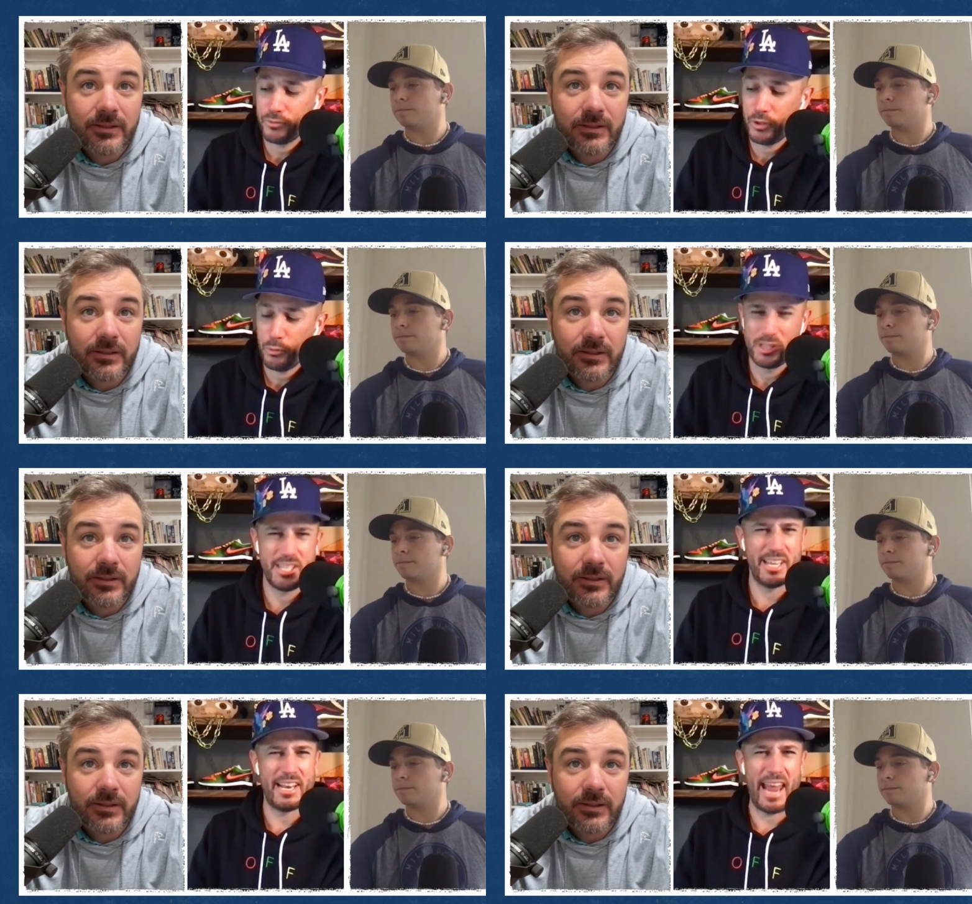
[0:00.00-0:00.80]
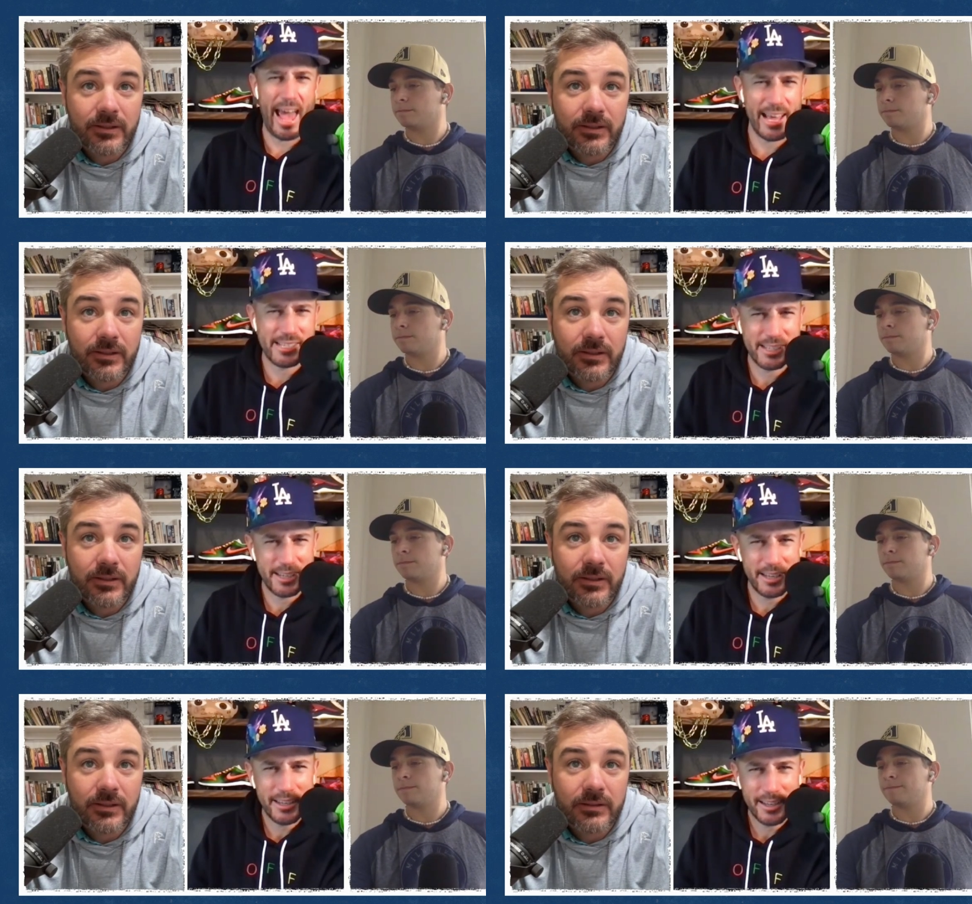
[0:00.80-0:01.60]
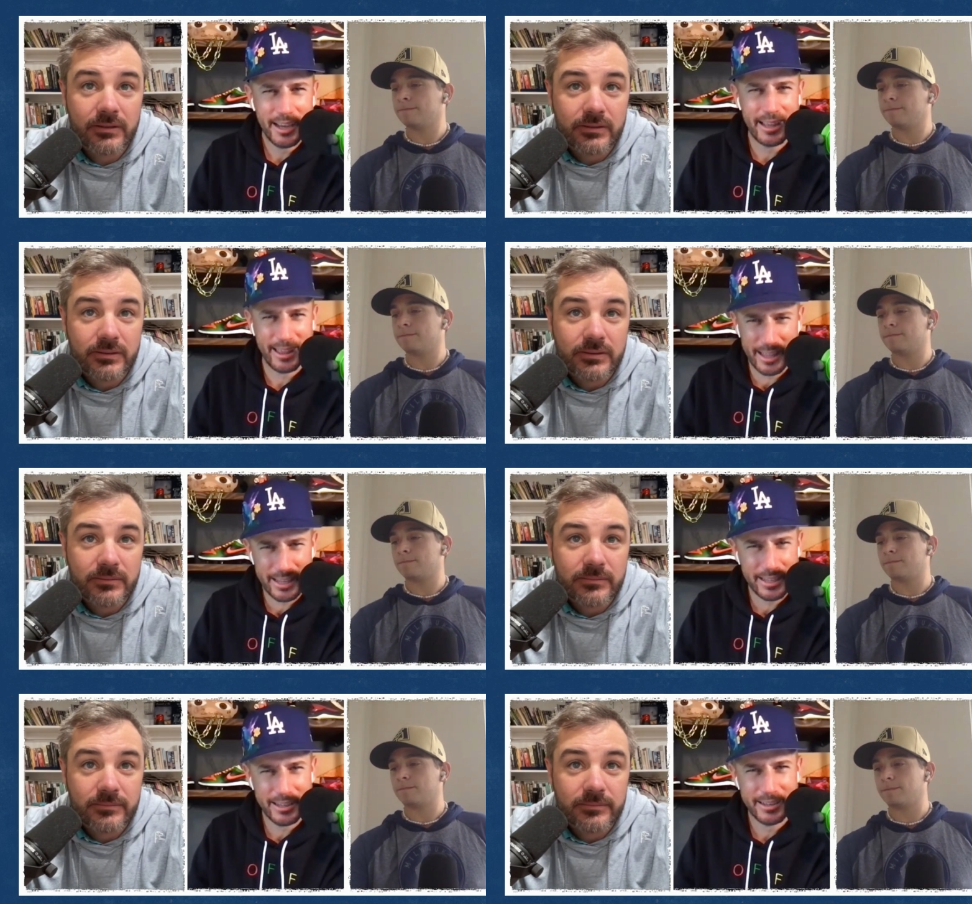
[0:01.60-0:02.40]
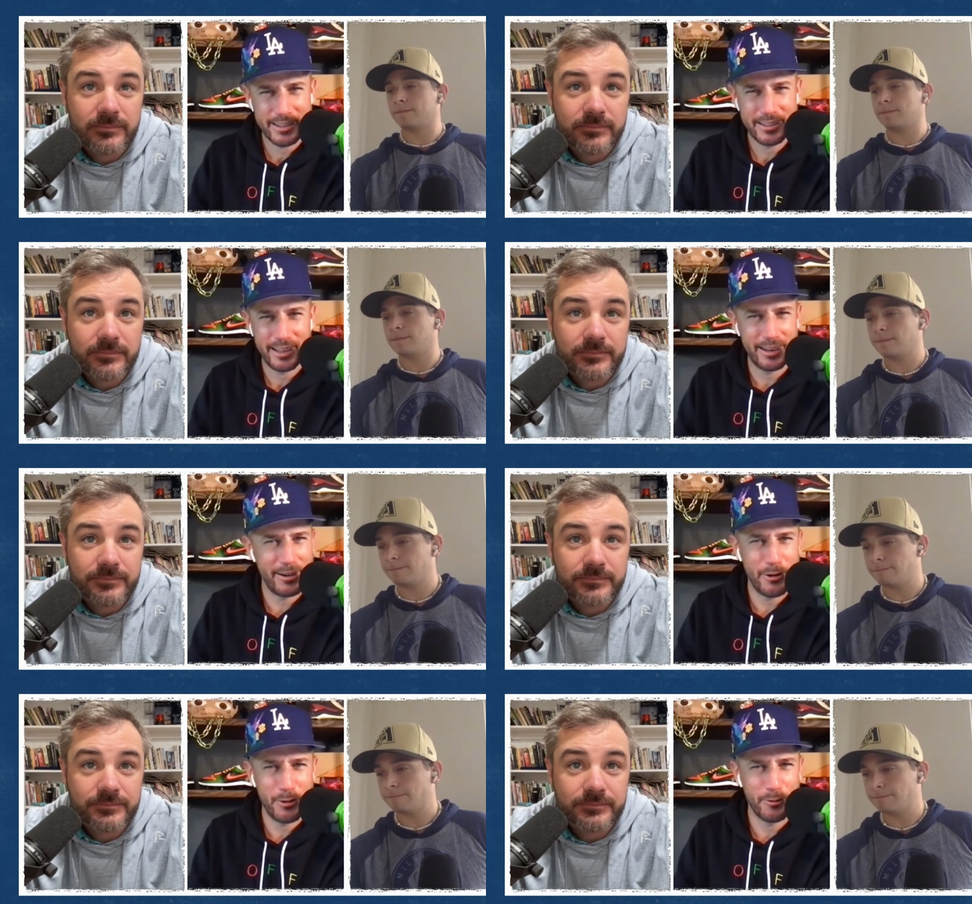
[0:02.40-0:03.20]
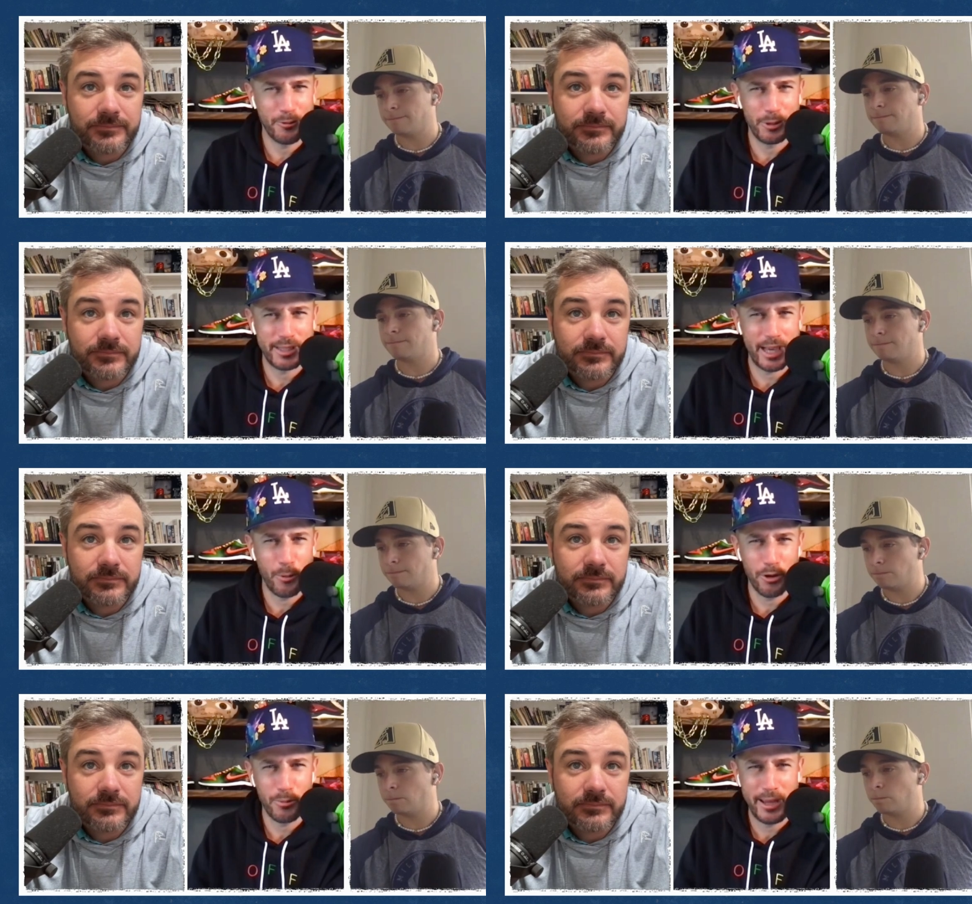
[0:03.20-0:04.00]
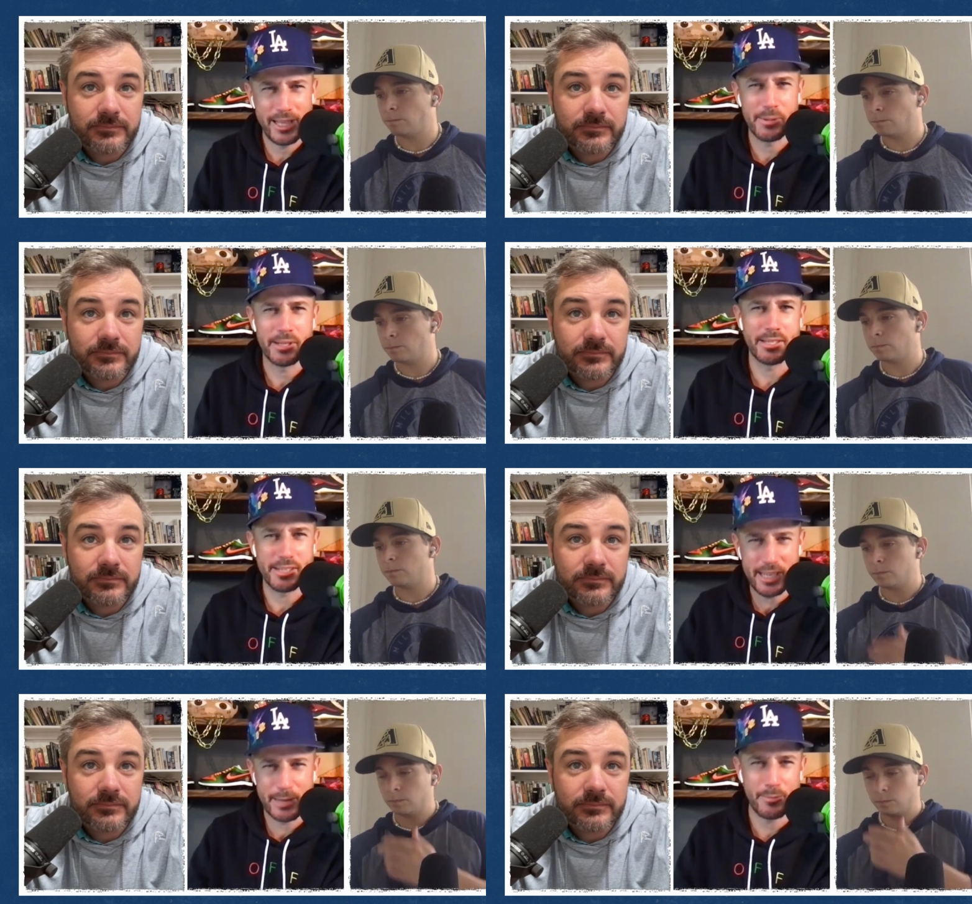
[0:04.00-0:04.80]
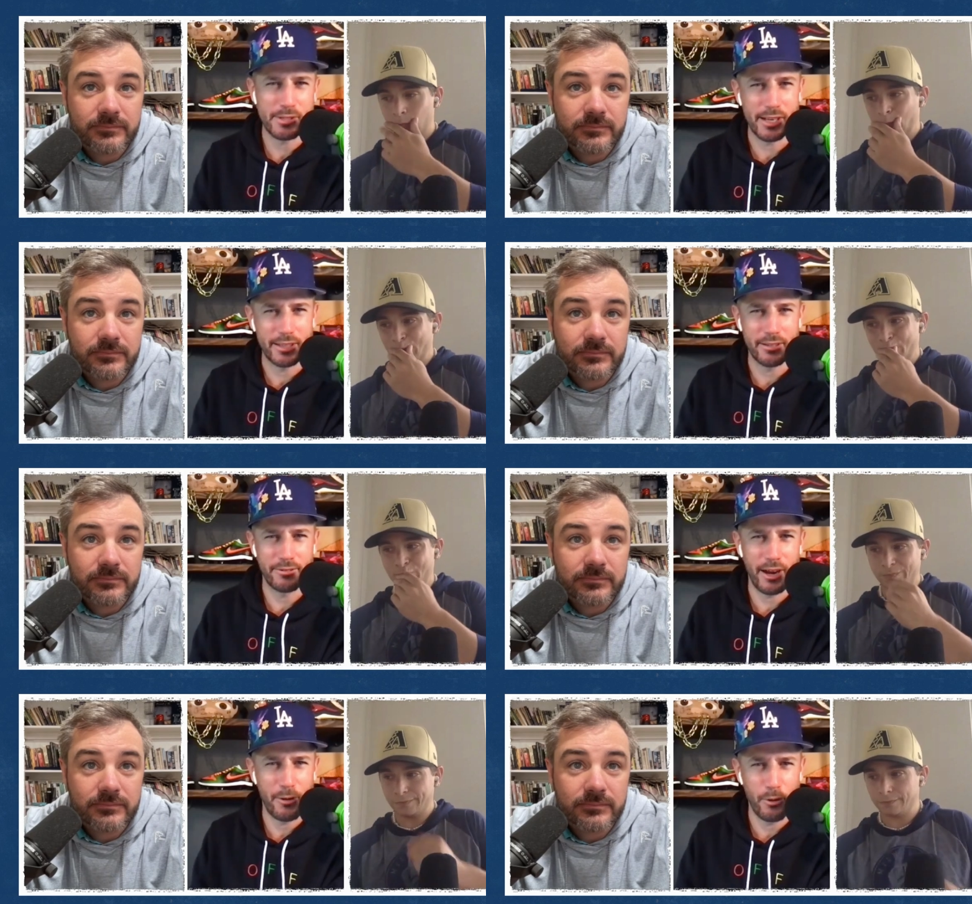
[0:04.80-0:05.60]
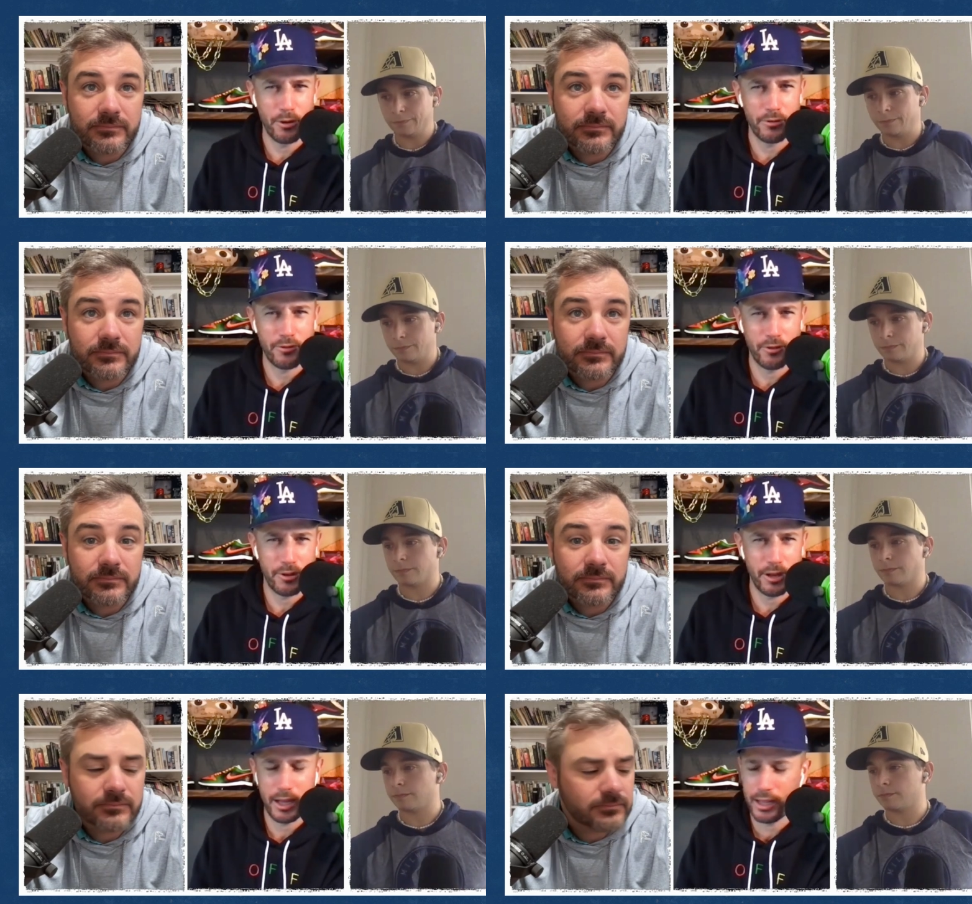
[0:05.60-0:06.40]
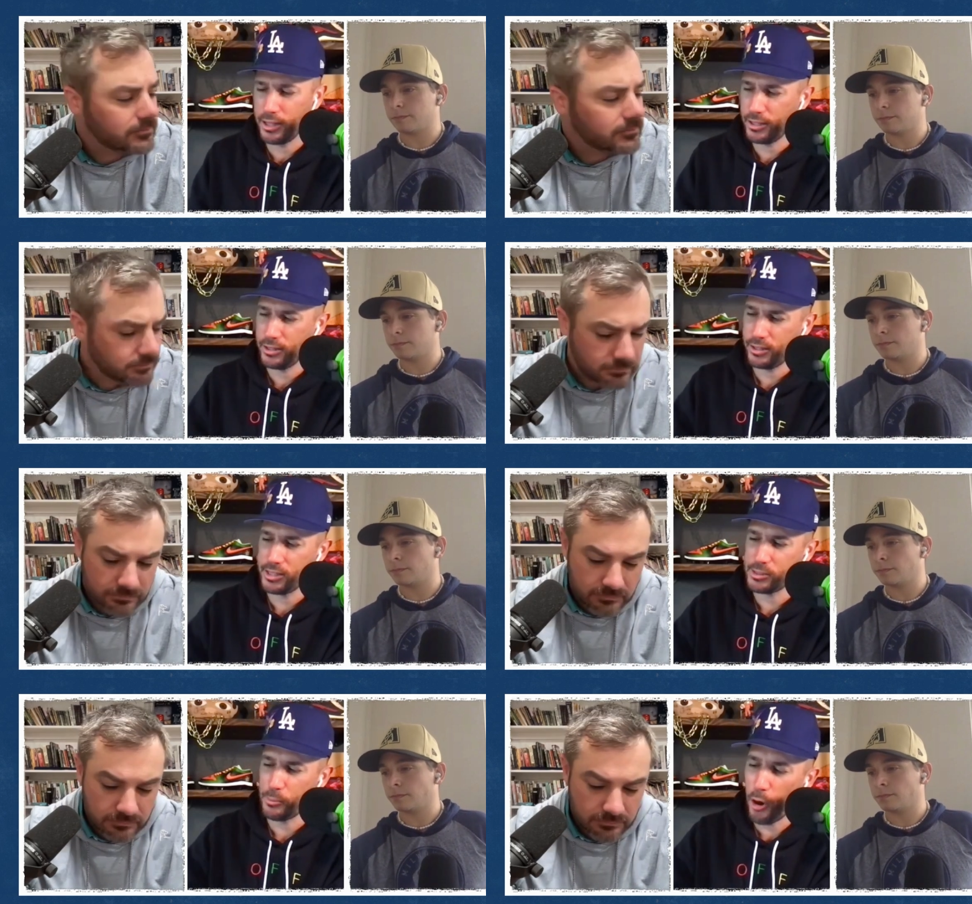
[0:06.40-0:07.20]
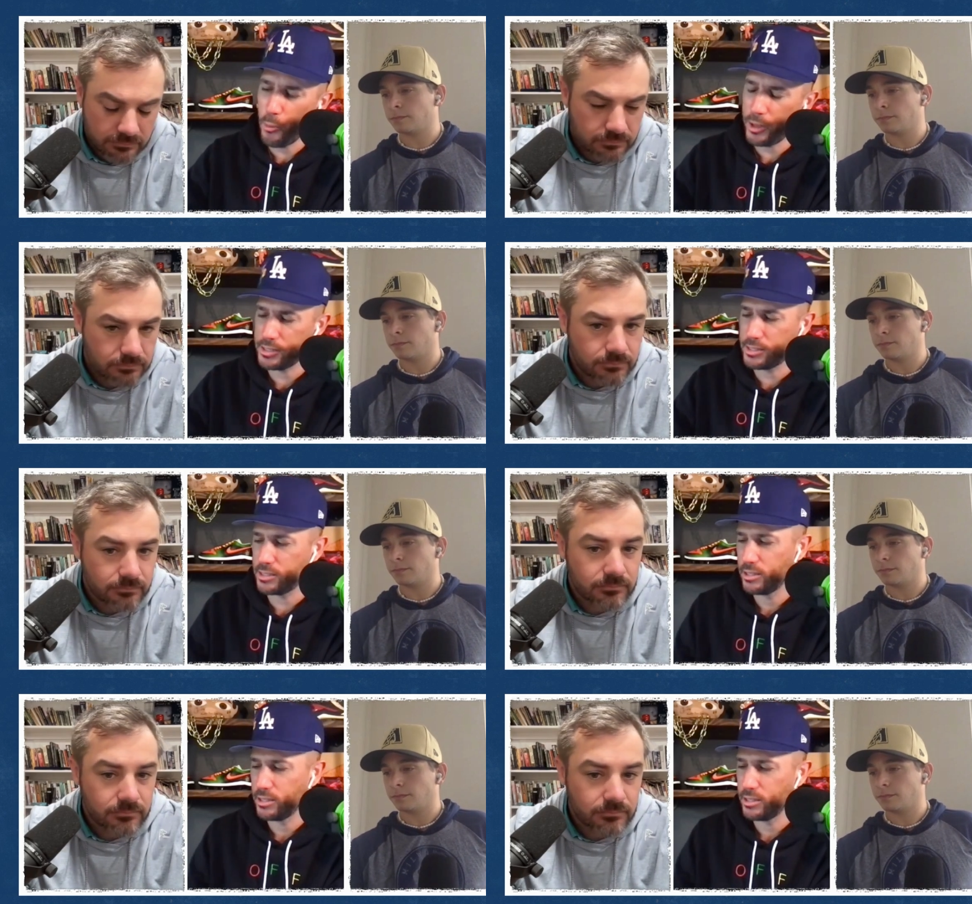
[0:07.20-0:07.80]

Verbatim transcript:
Speaker 1: with tenacity, I think. I don't even know what that word means, but it seems like the right word for uh, this moment.